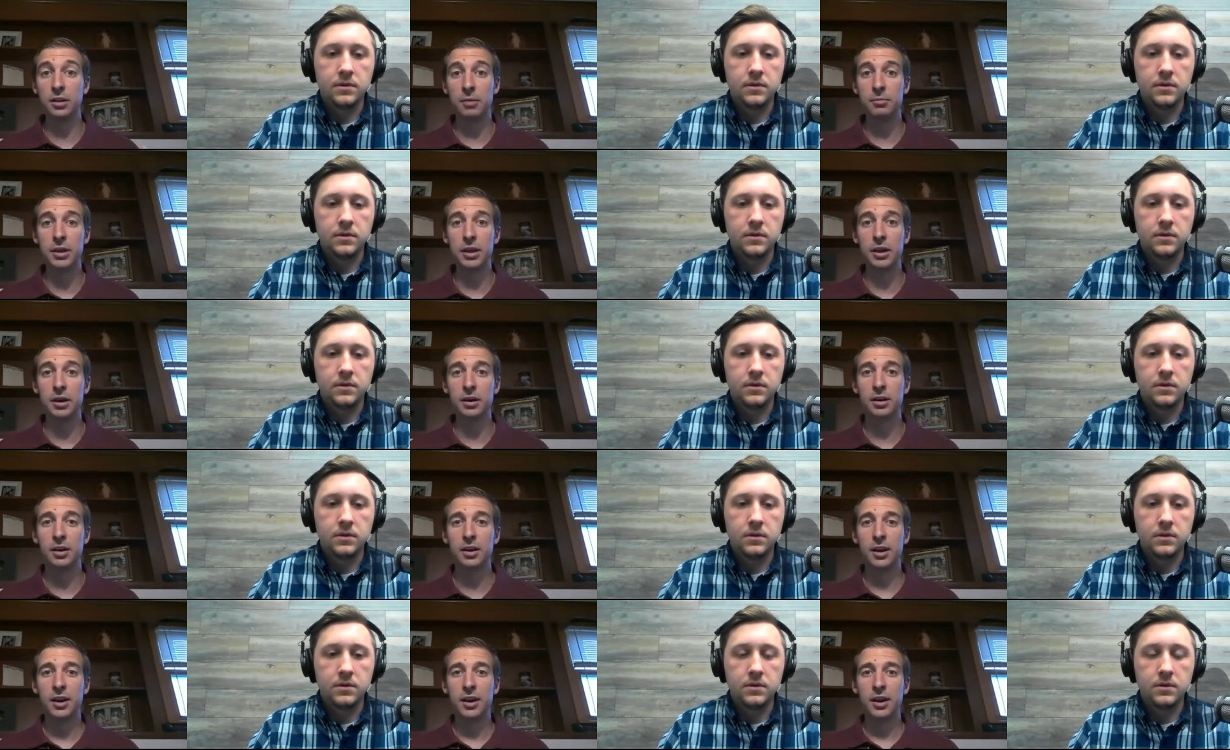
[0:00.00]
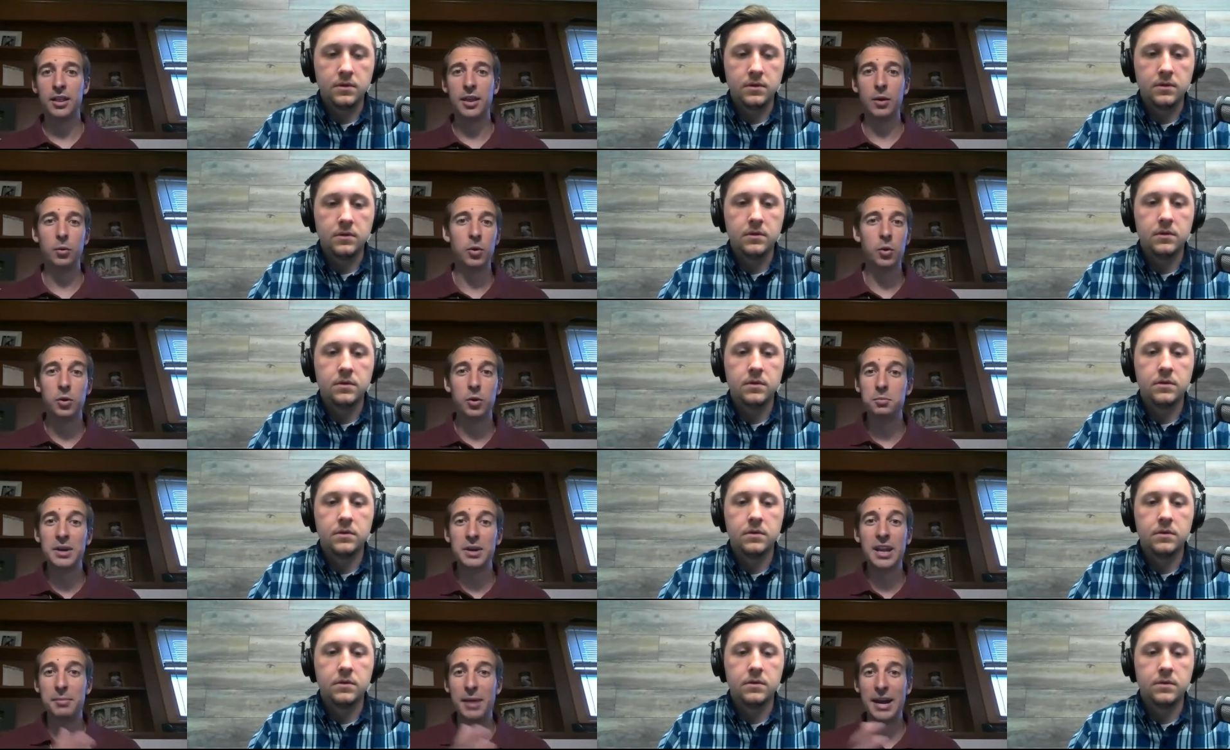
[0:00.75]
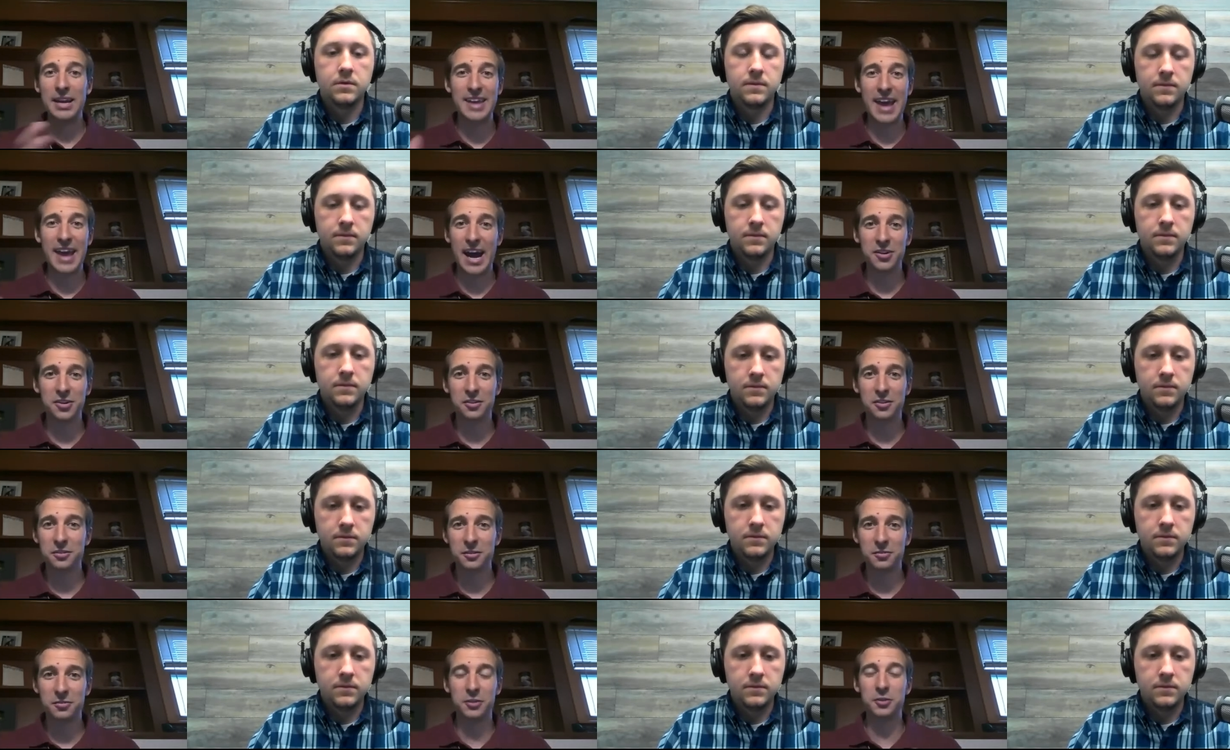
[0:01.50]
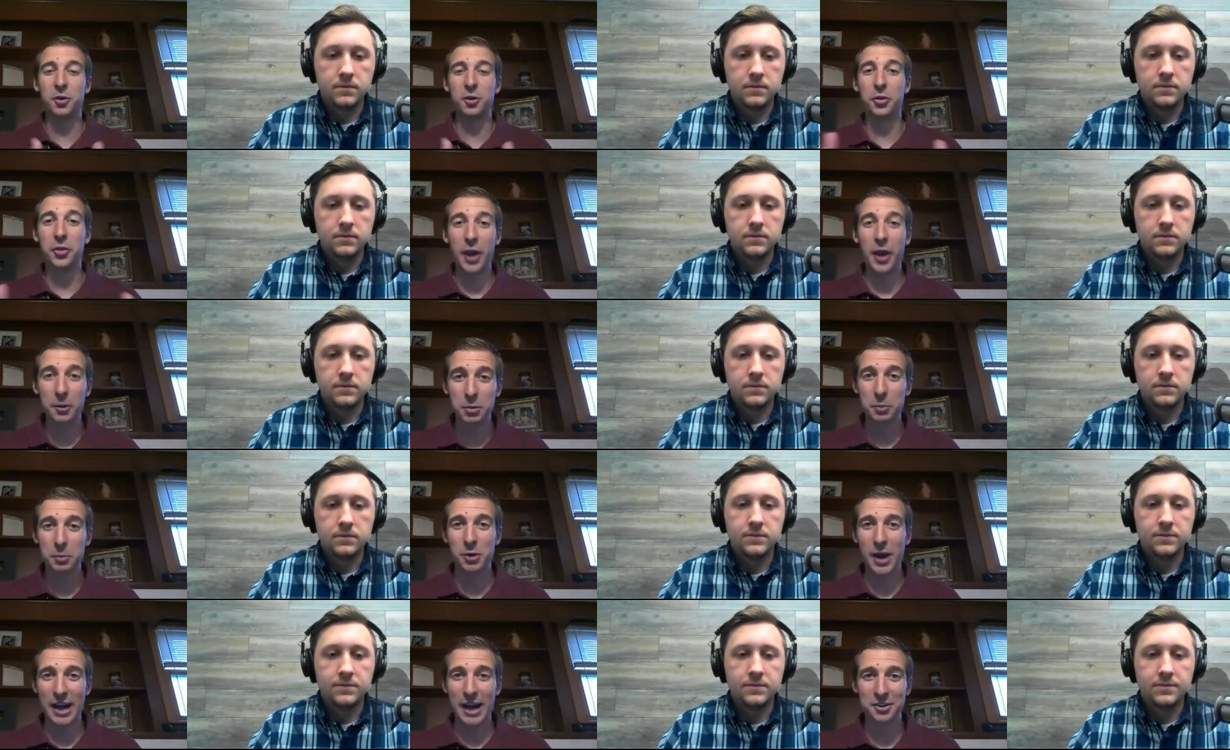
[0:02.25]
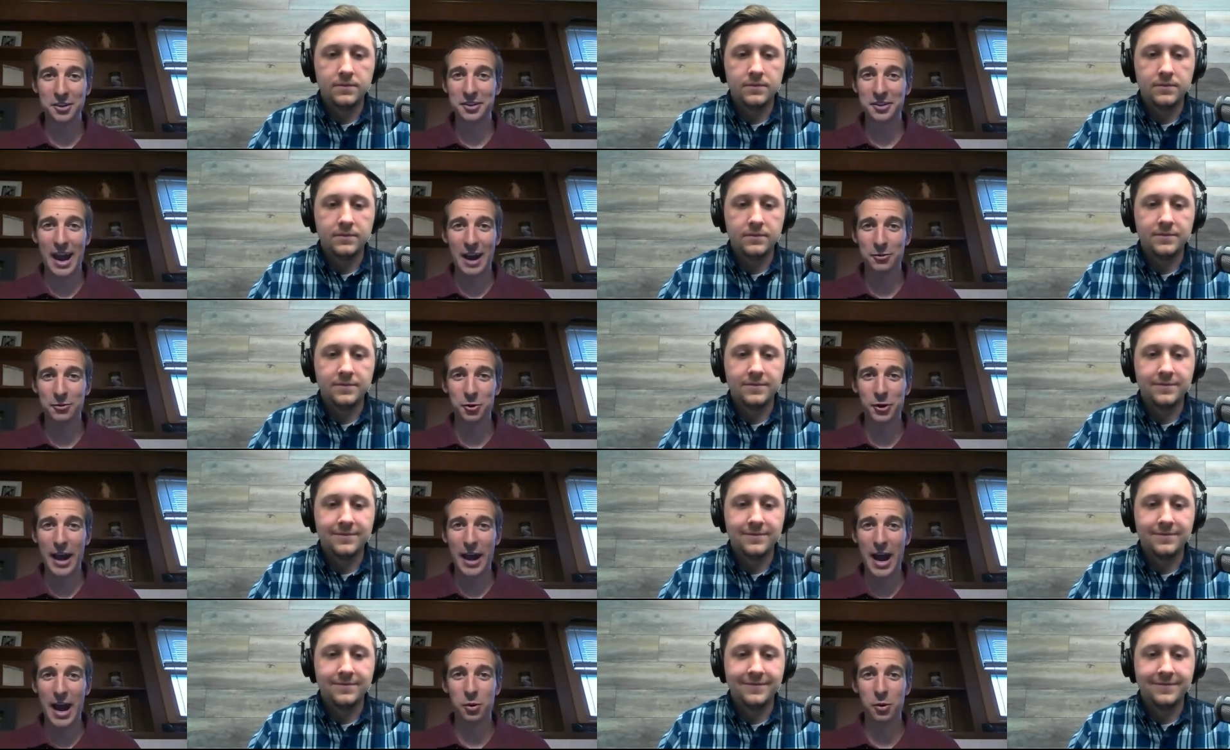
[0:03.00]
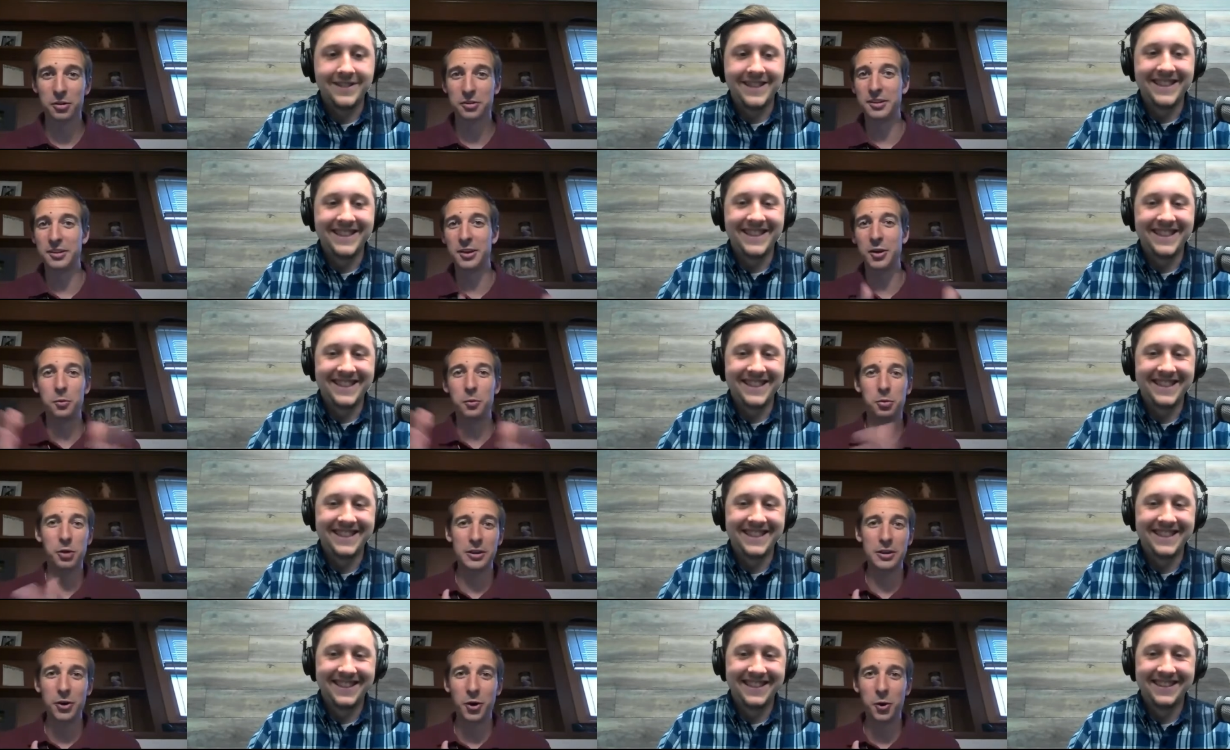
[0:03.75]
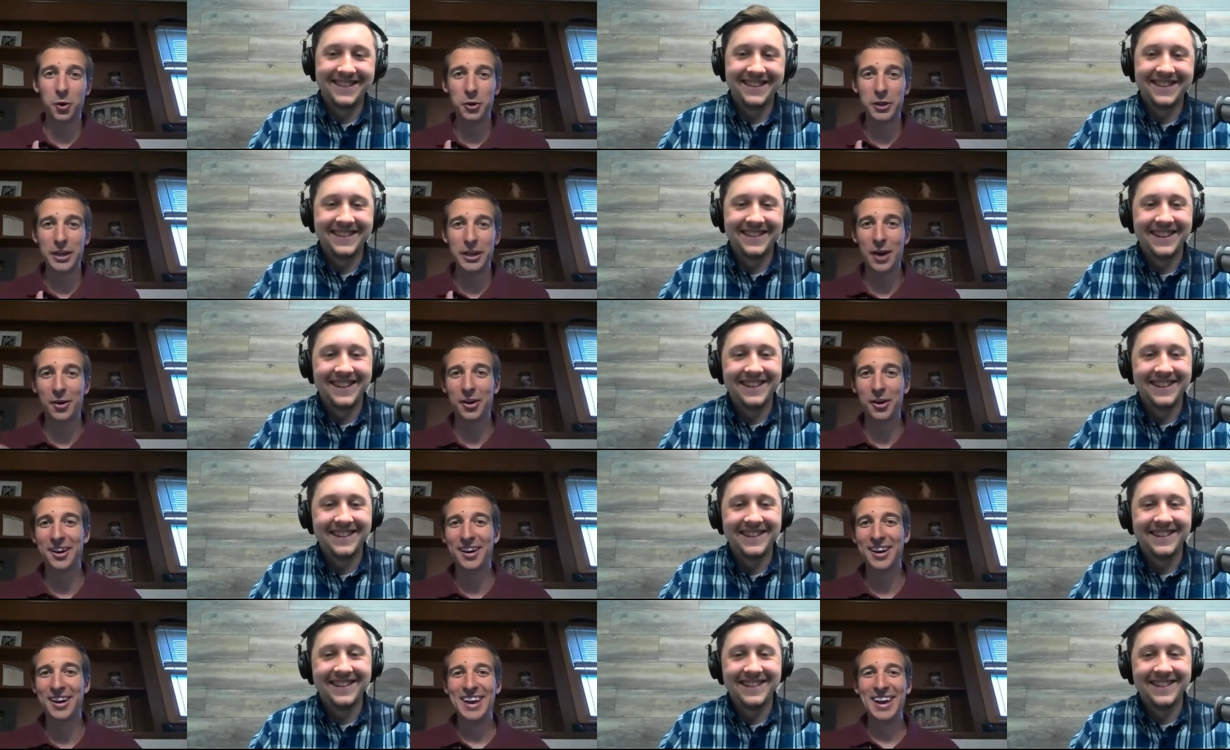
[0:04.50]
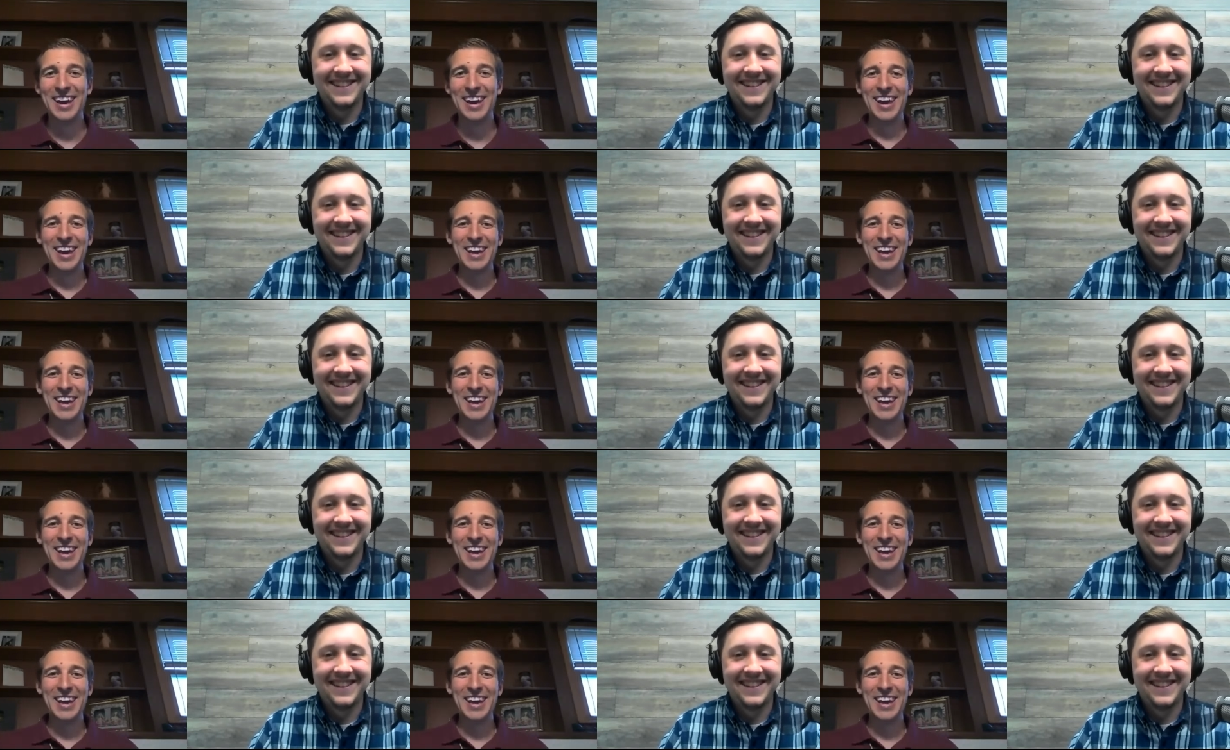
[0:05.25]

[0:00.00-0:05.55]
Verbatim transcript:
Speaker 1: in Colombia that we would meet at my dad's physical therapy practice after hours and then go pray the holy hour?